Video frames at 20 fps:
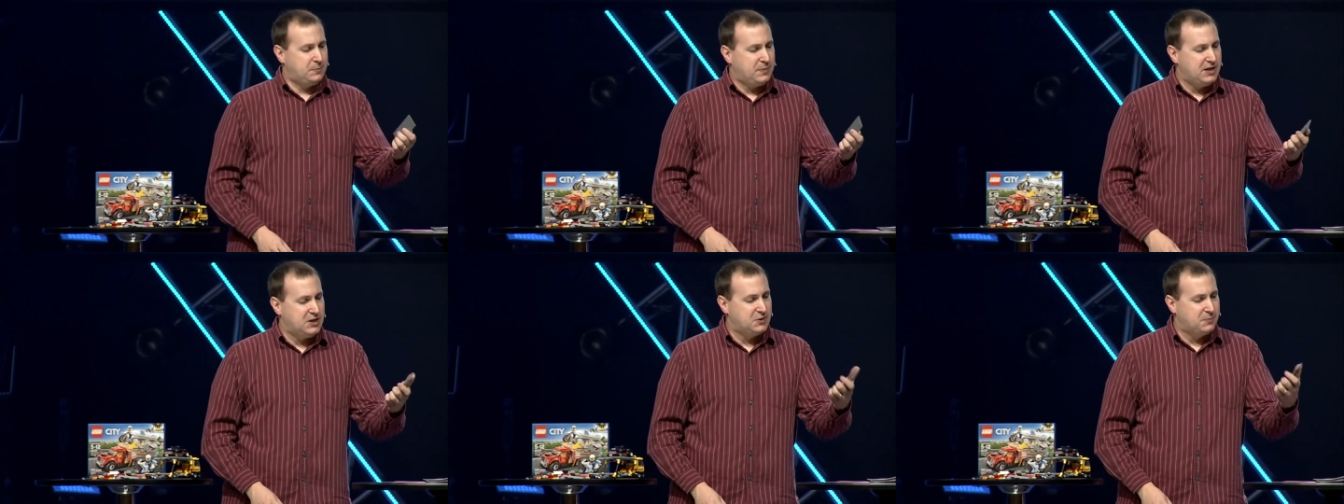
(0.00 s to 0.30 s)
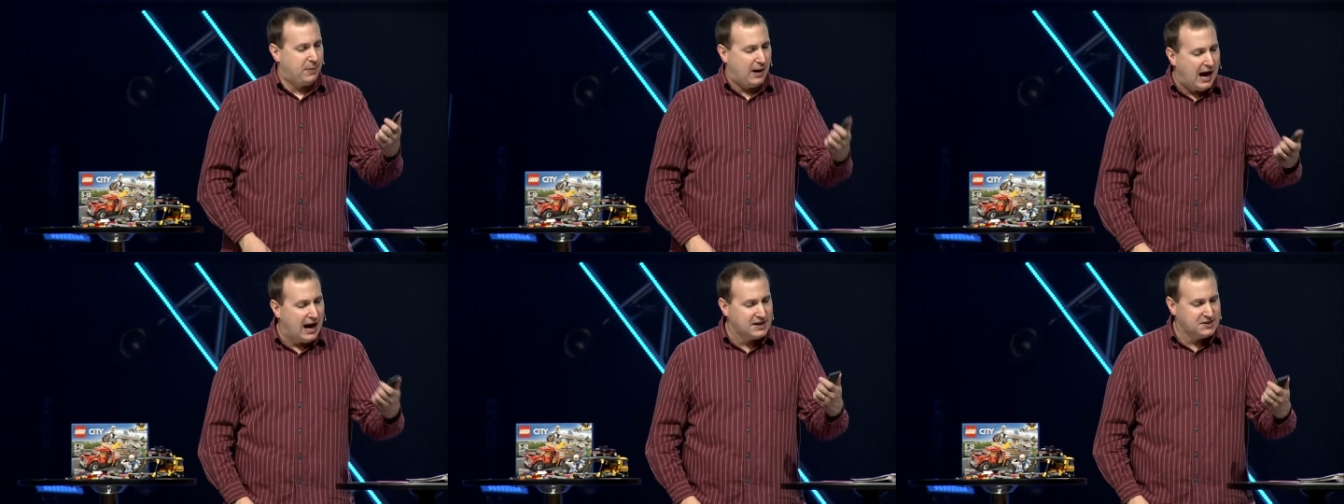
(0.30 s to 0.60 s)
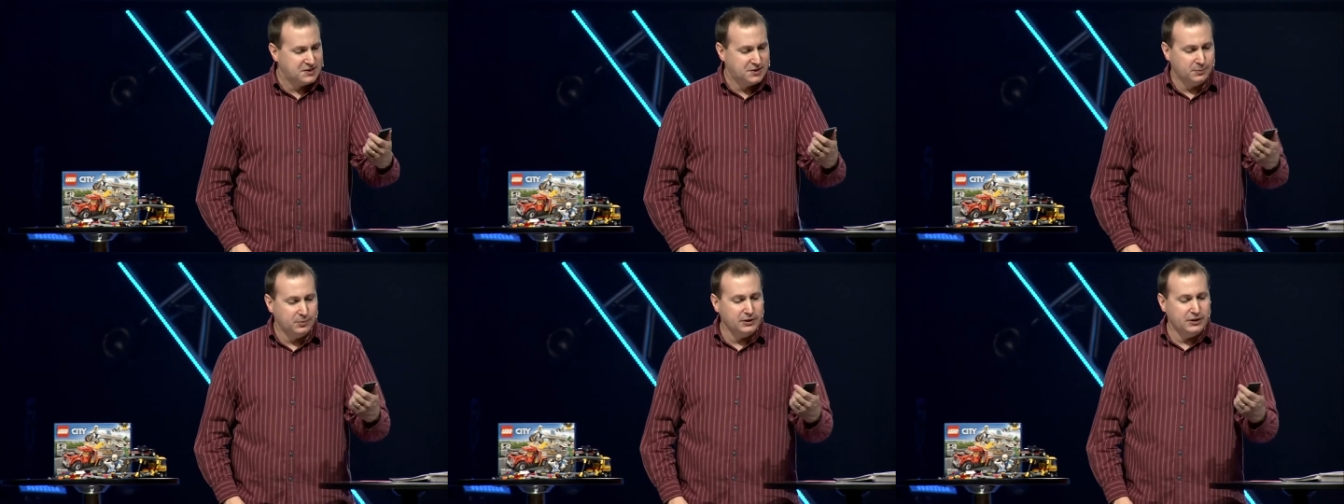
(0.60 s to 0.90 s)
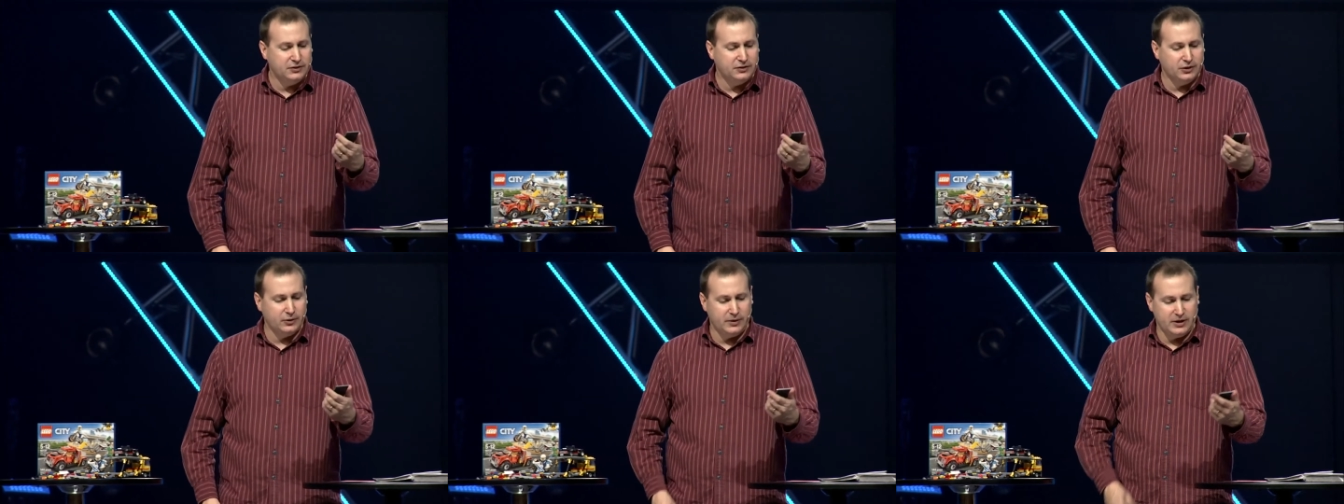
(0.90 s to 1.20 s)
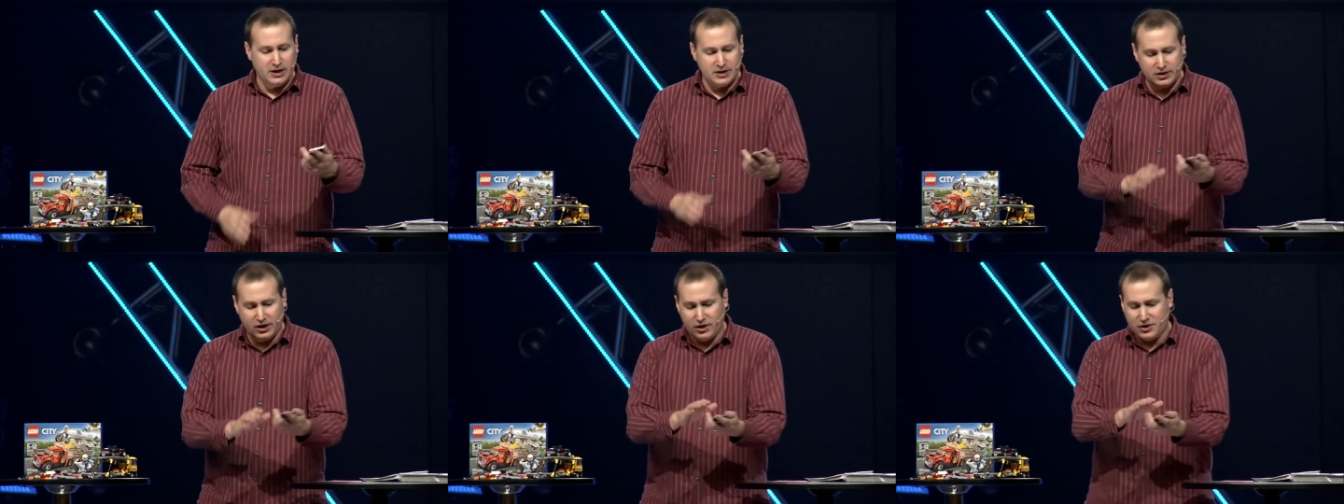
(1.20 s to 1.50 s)
piece possibly do? He
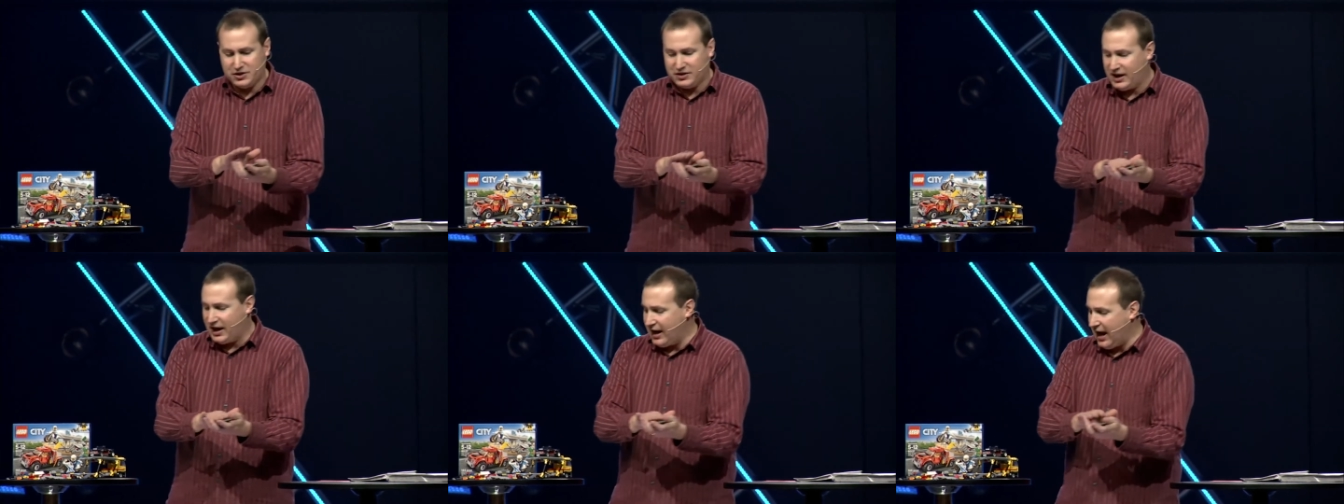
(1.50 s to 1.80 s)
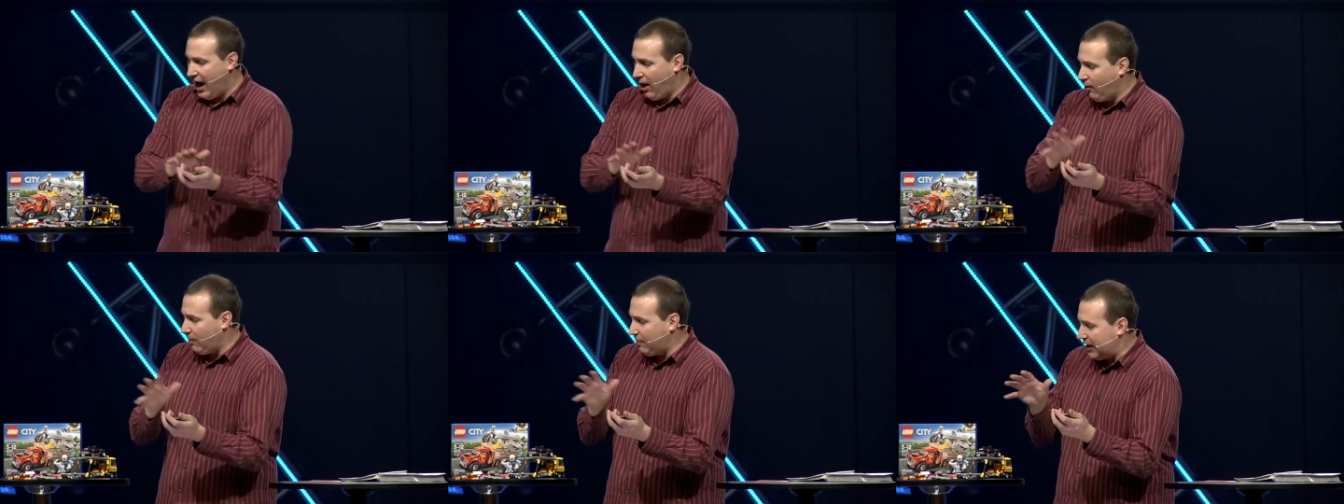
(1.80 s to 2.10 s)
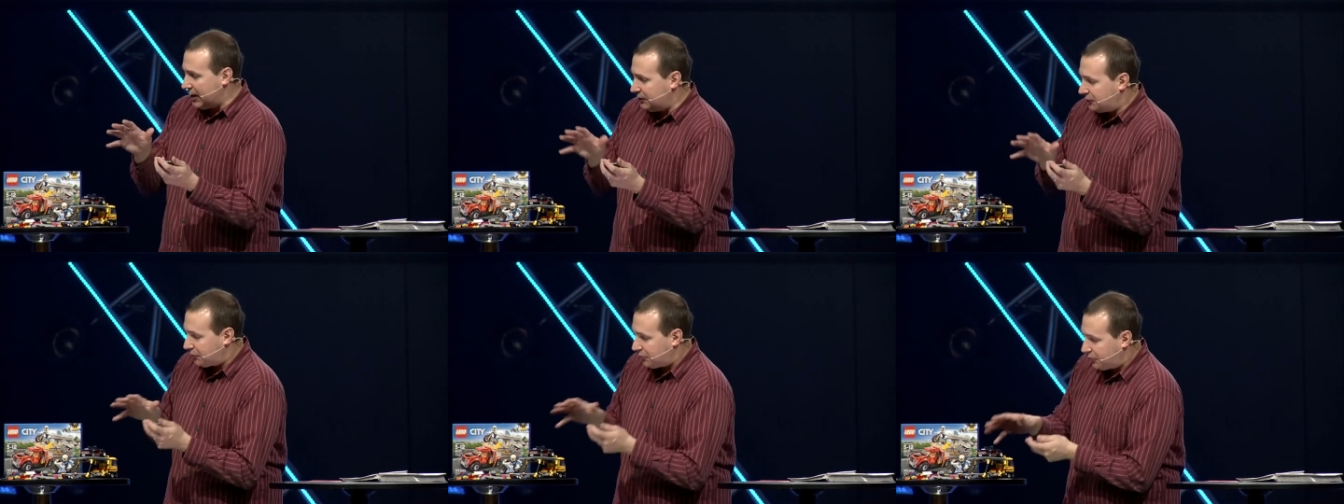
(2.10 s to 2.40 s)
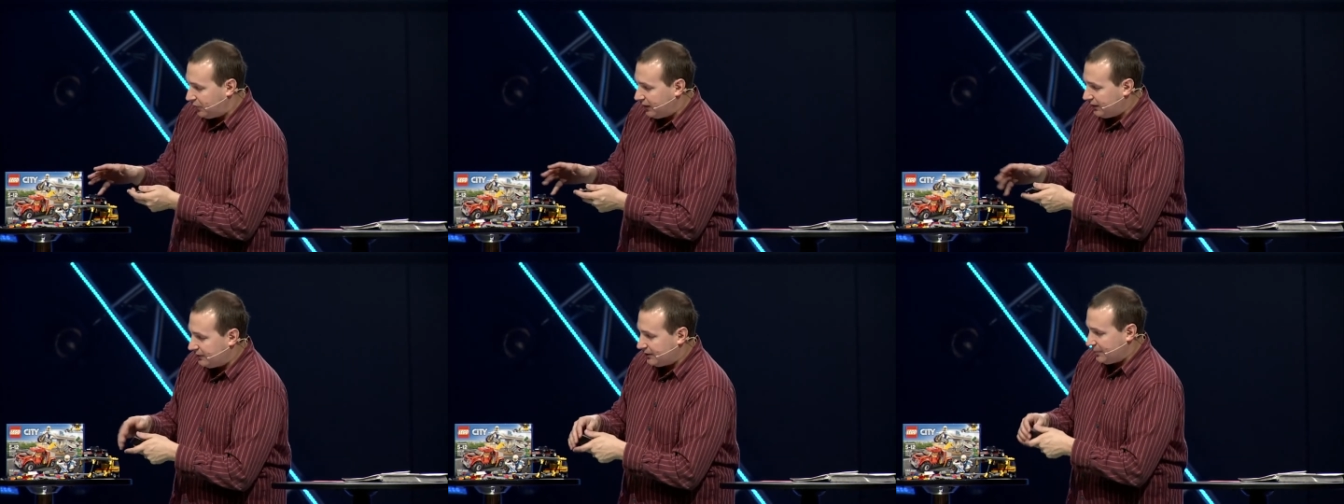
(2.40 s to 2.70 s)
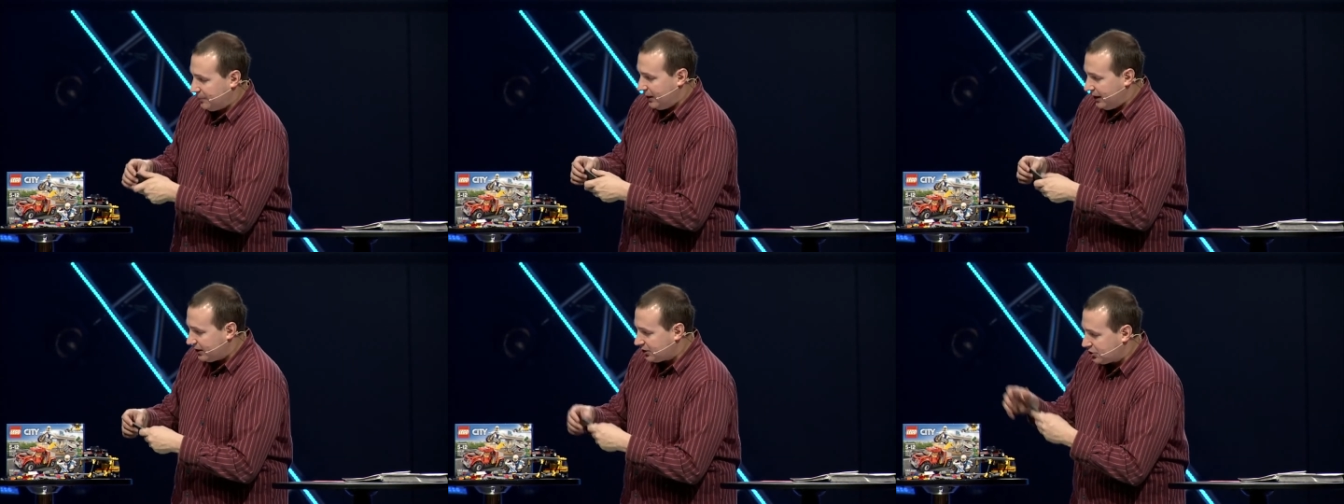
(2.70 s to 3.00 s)
doesn't understand how it might fit the
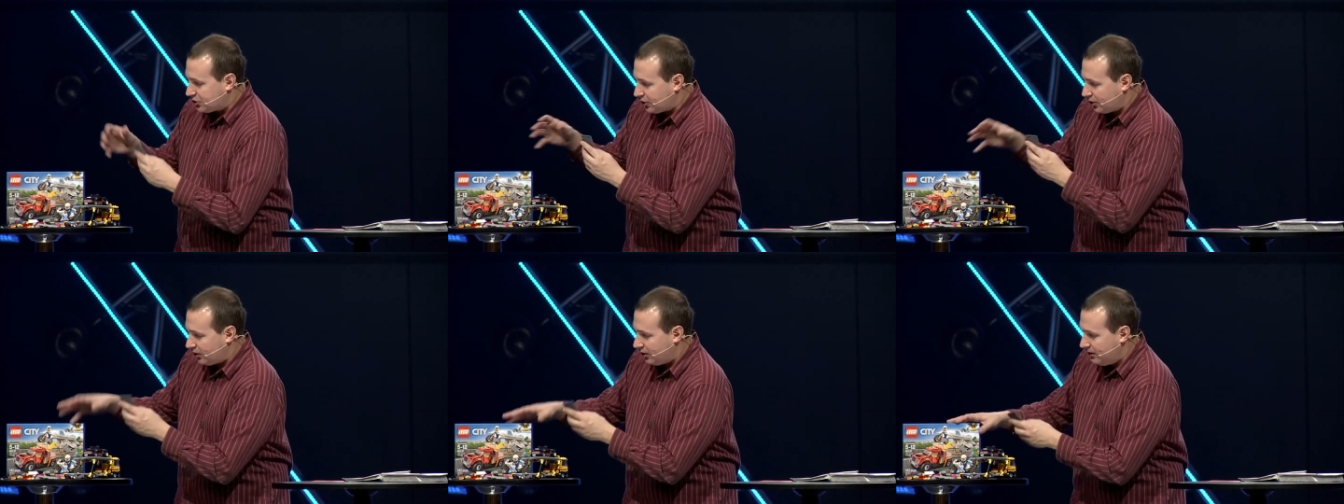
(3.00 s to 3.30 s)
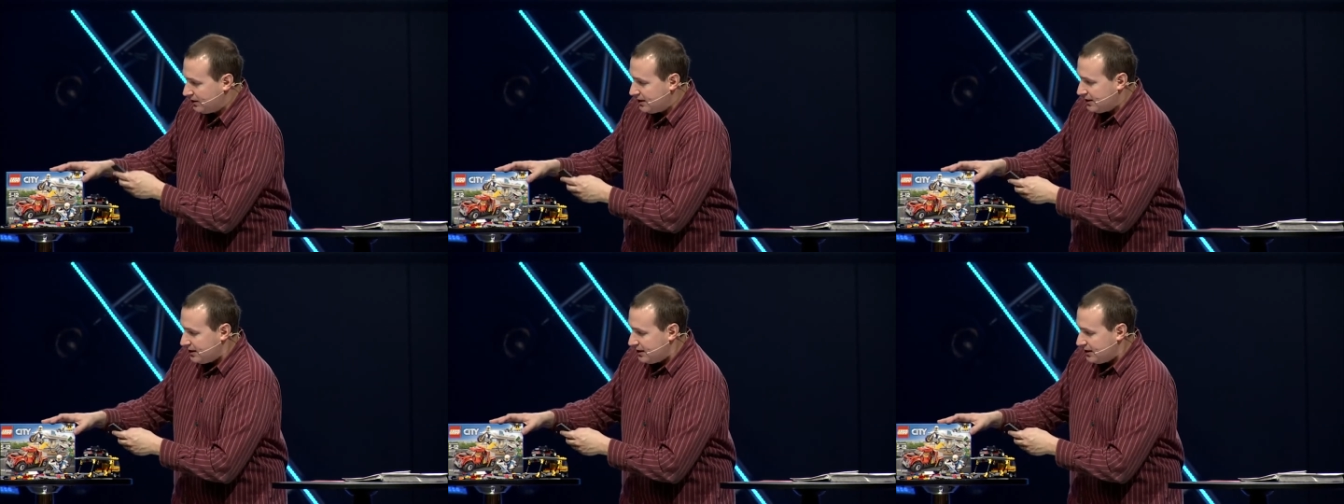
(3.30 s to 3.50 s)
picture